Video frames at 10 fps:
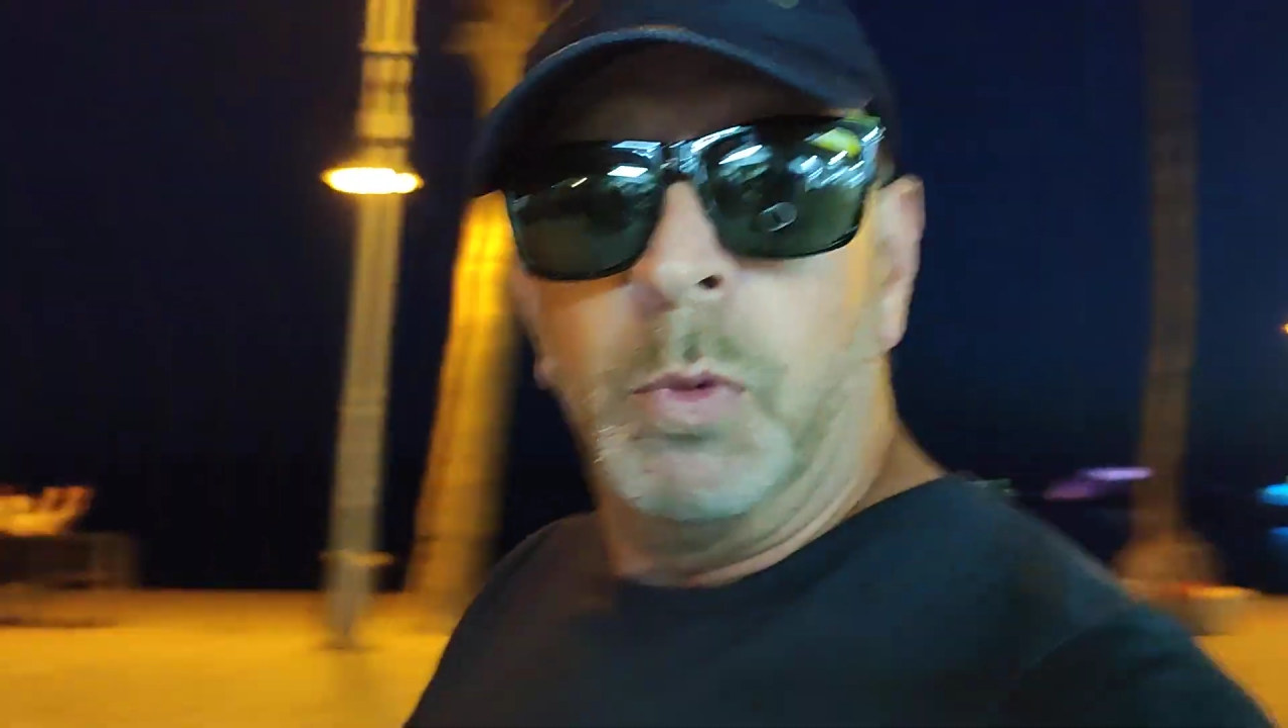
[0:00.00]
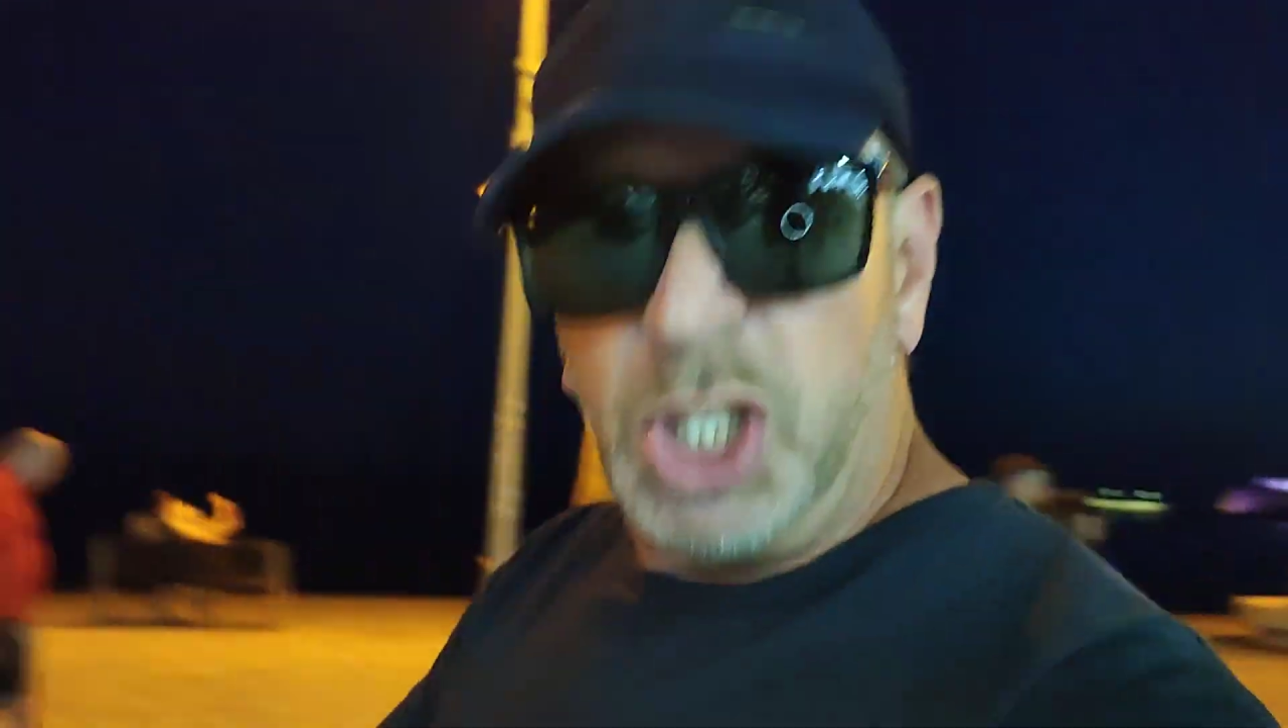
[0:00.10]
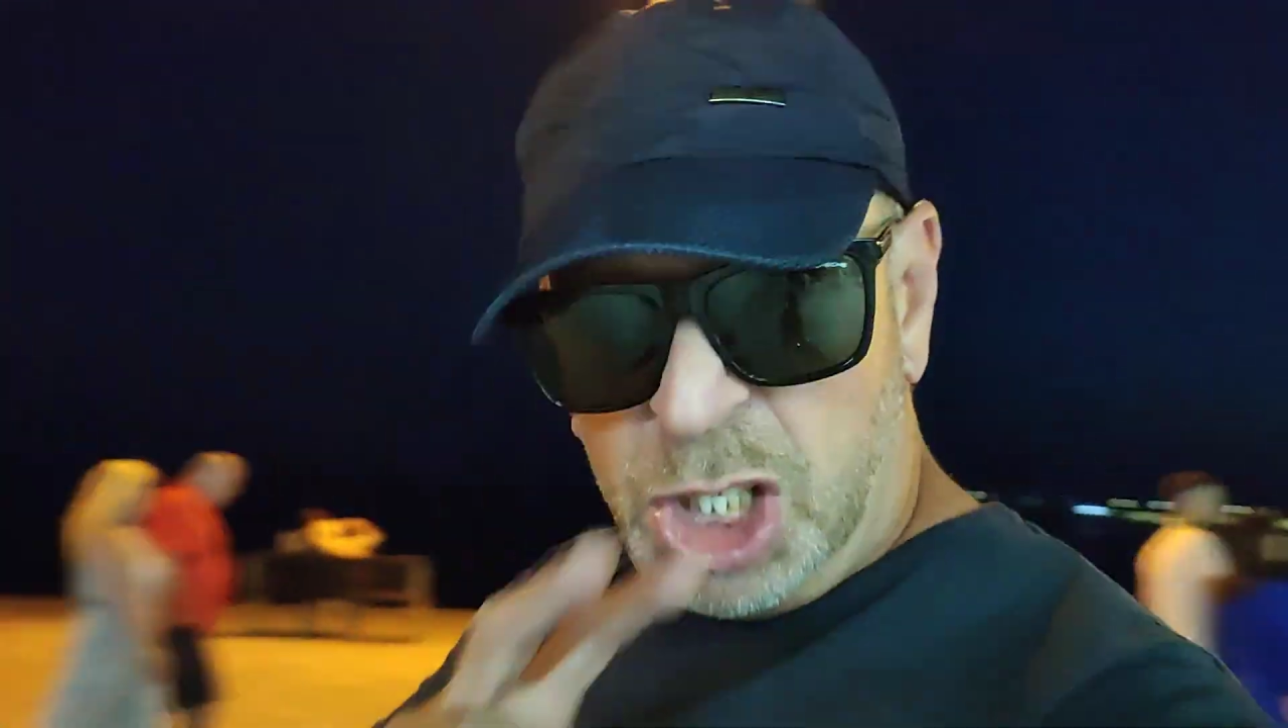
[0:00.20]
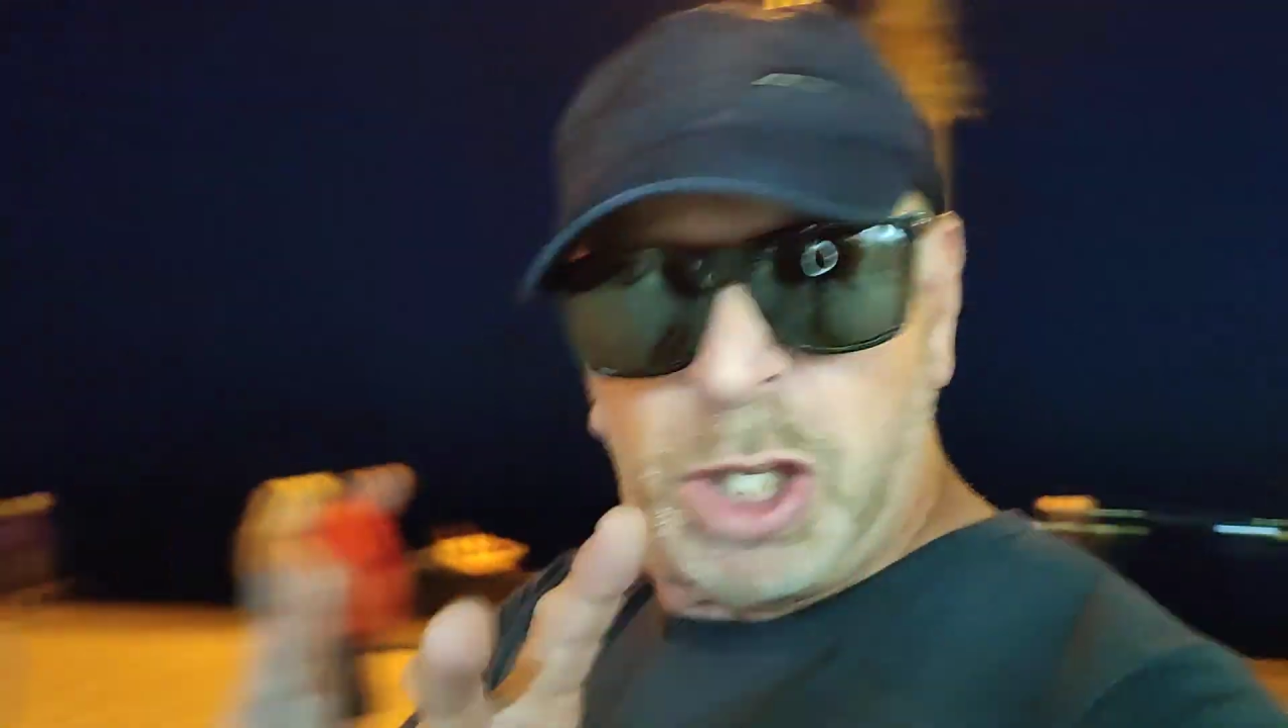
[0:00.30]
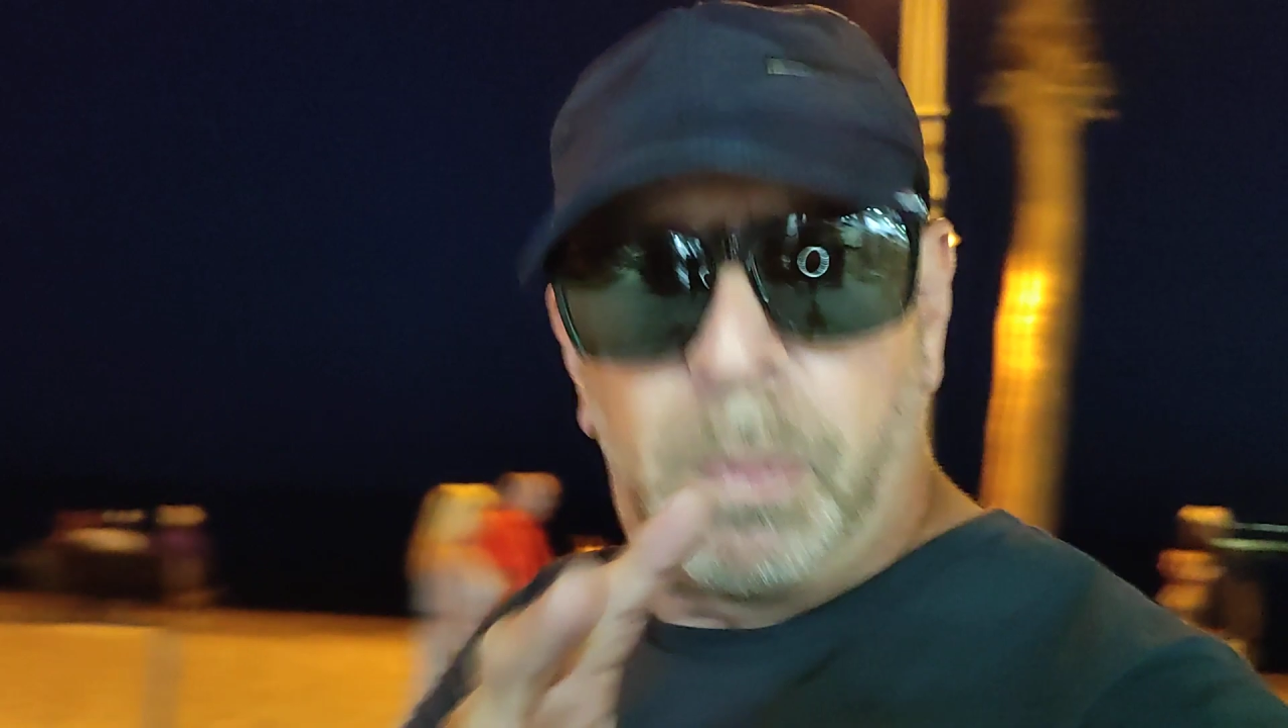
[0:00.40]

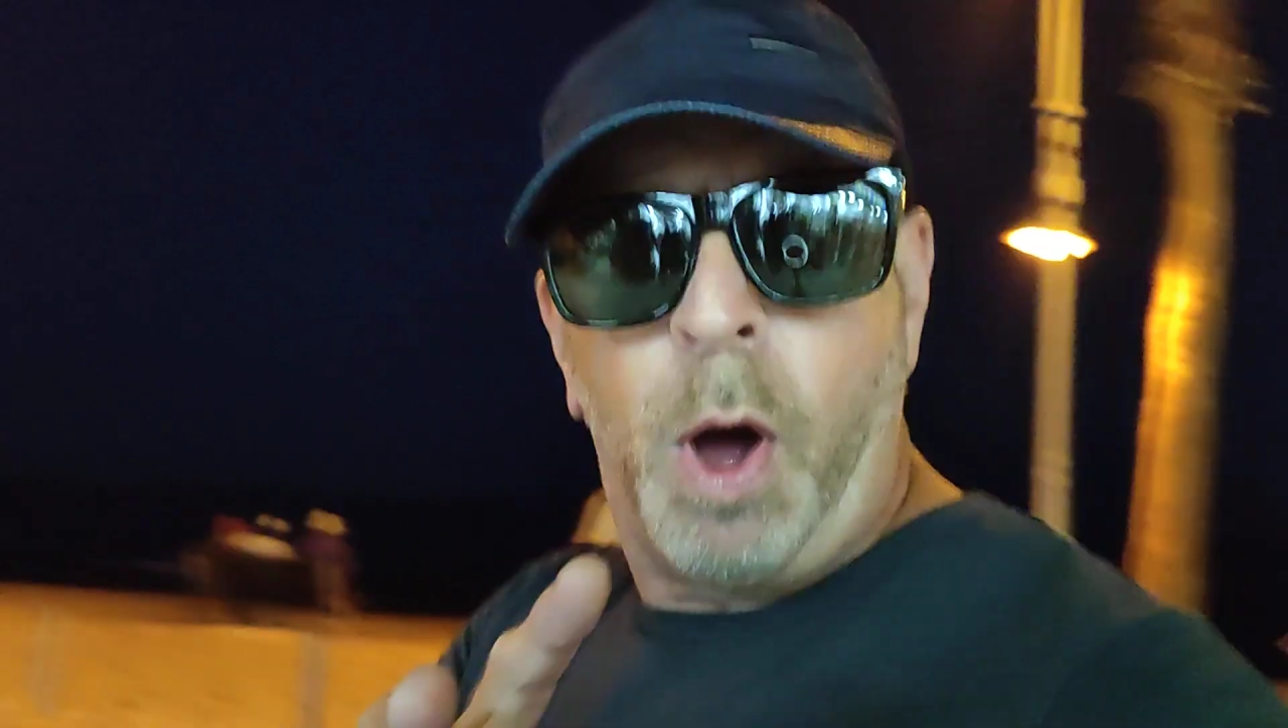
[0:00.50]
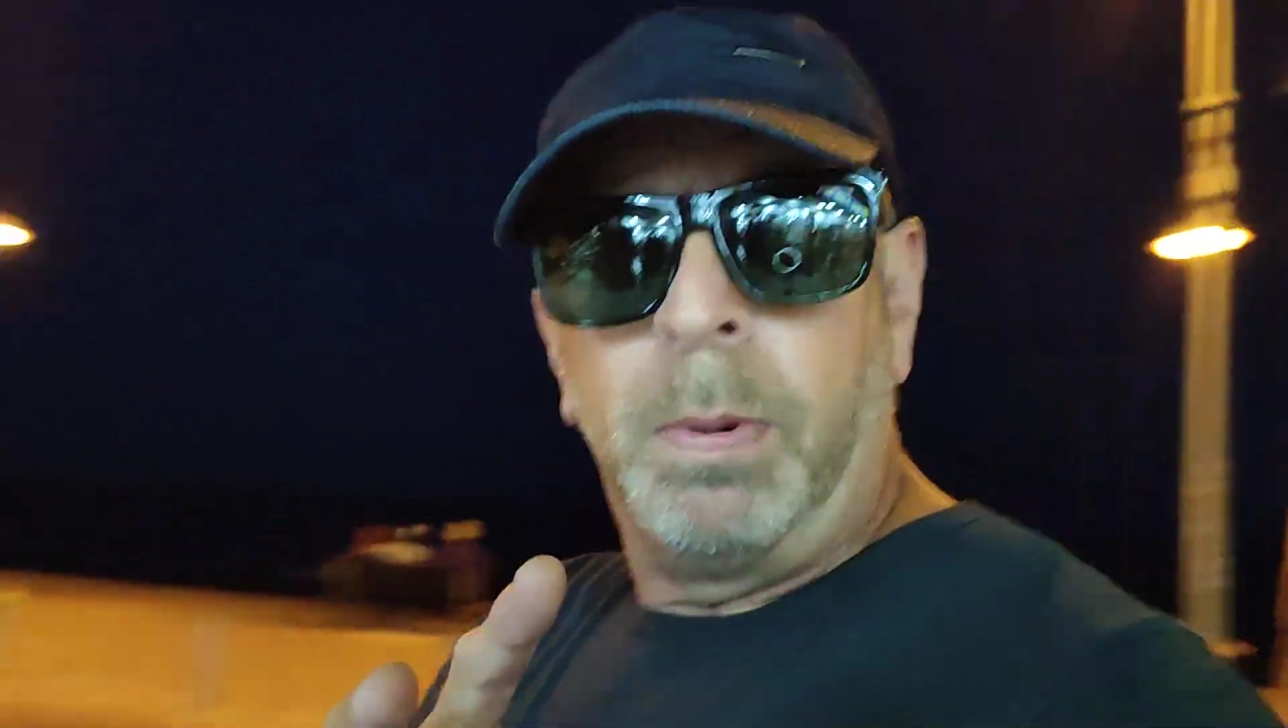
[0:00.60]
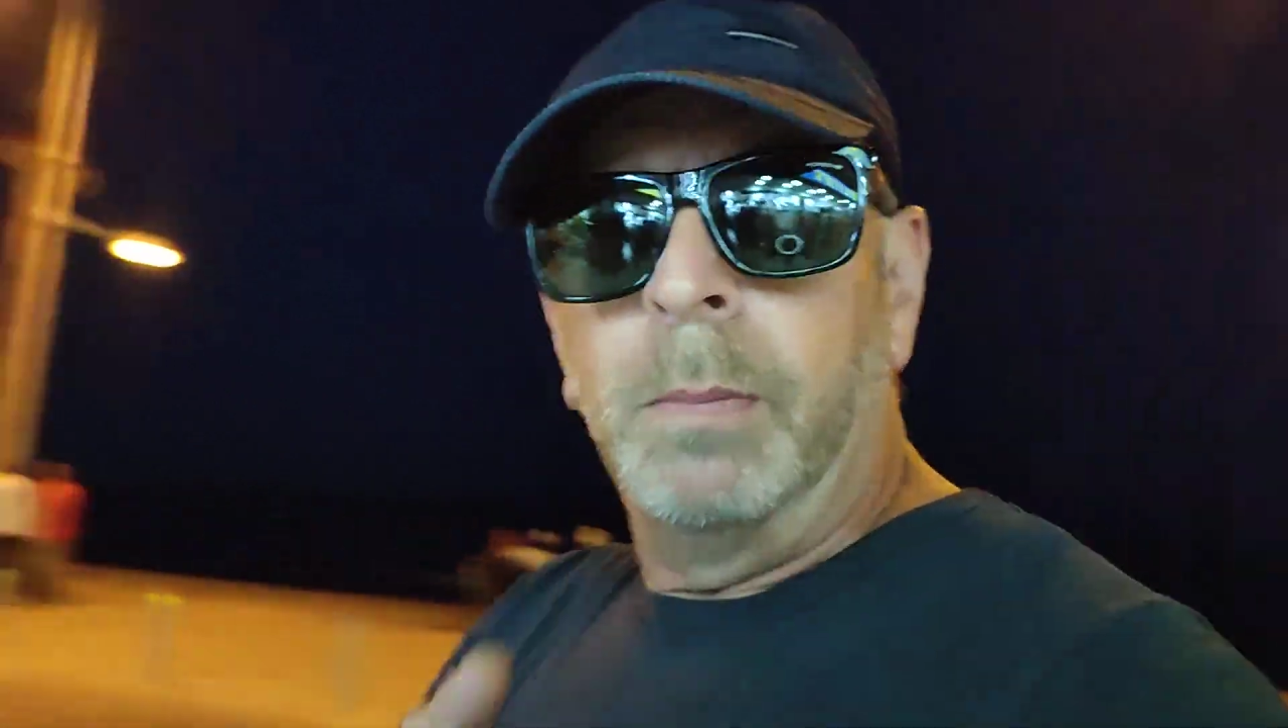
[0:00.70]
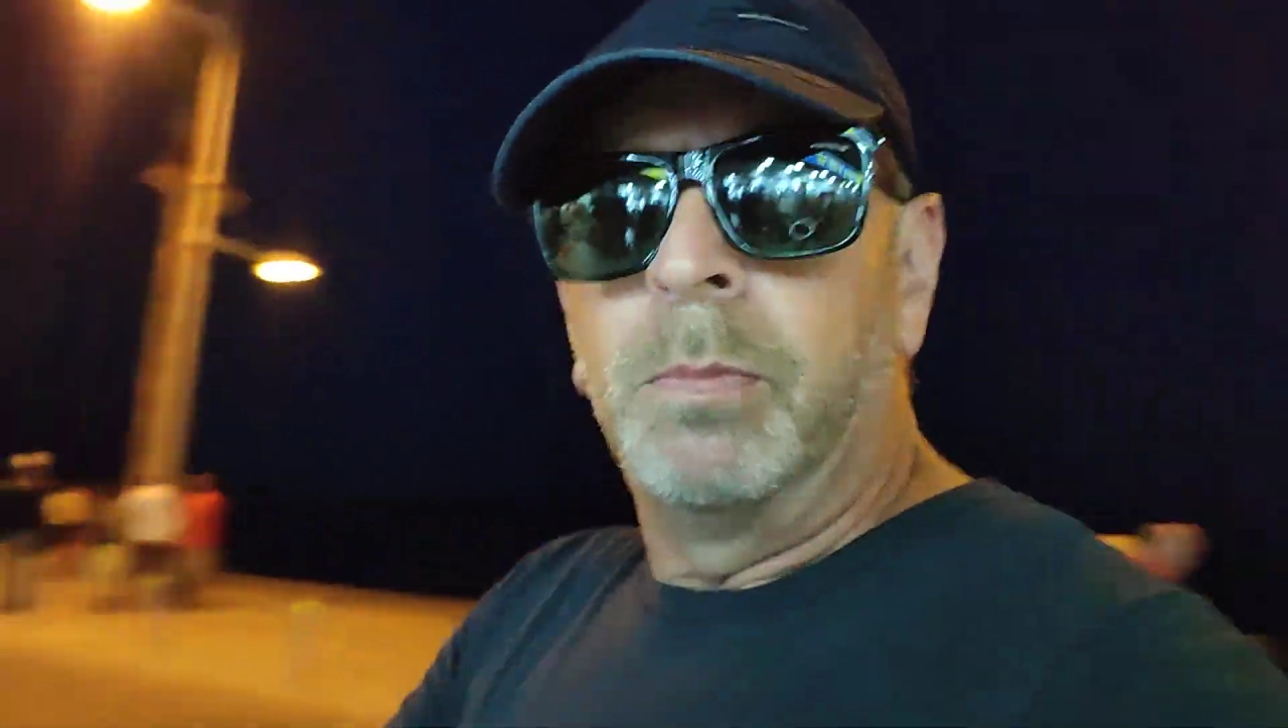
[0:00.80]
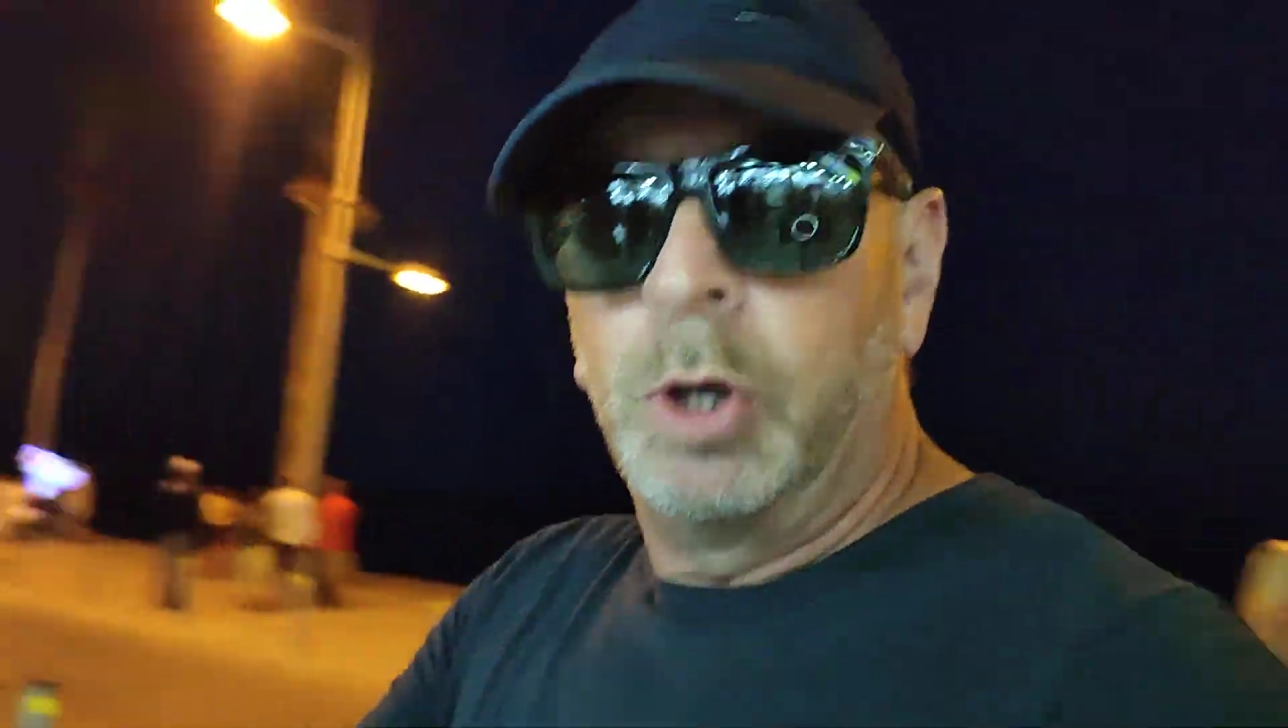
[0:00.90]
which is the
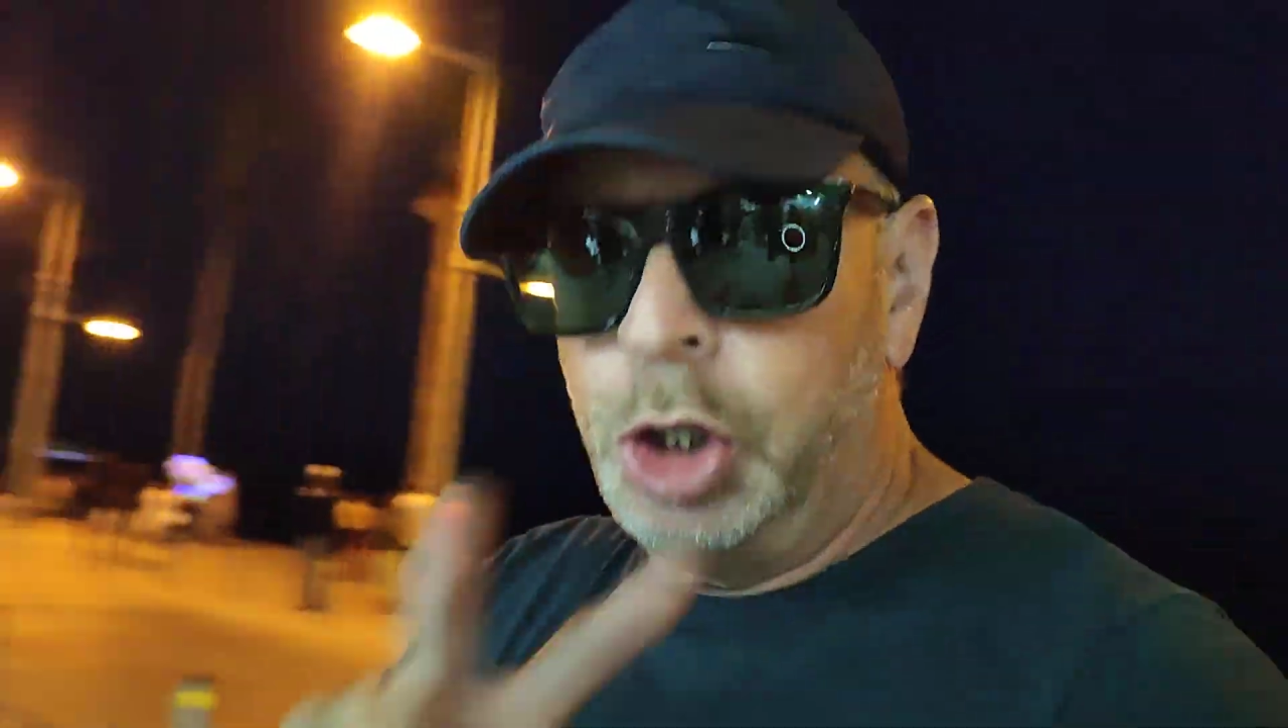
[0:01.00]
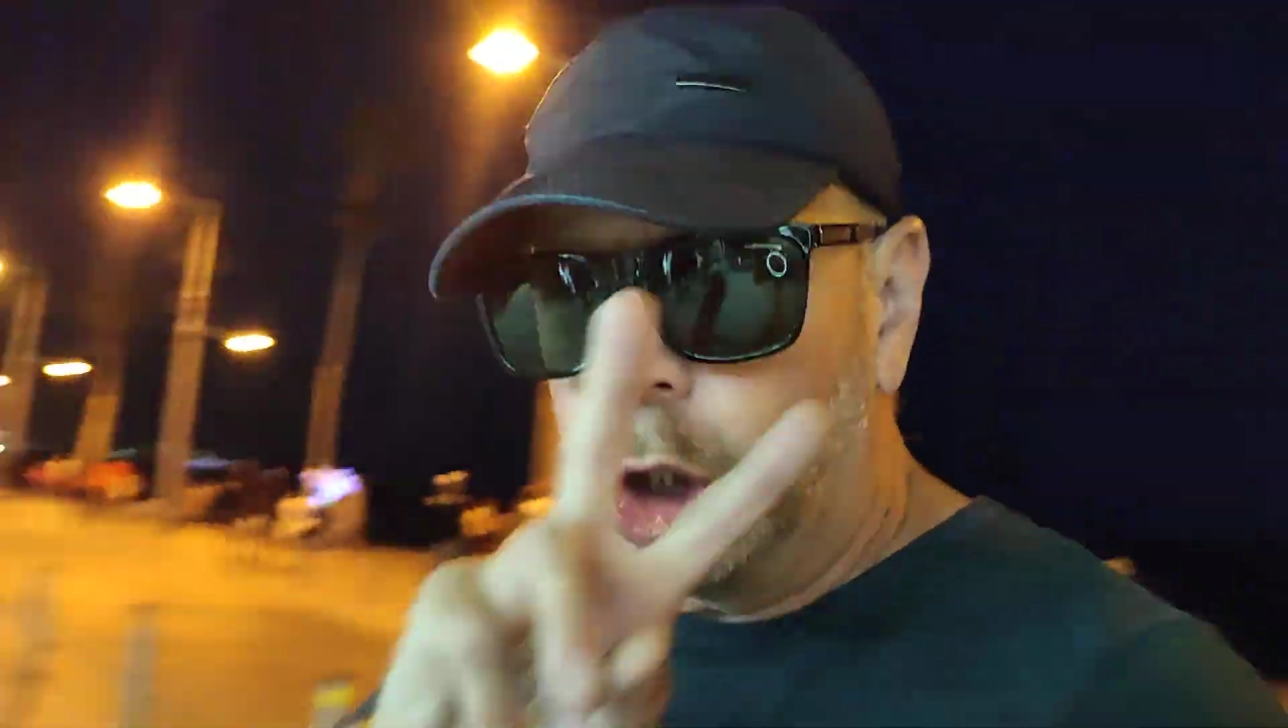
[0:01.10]
problem.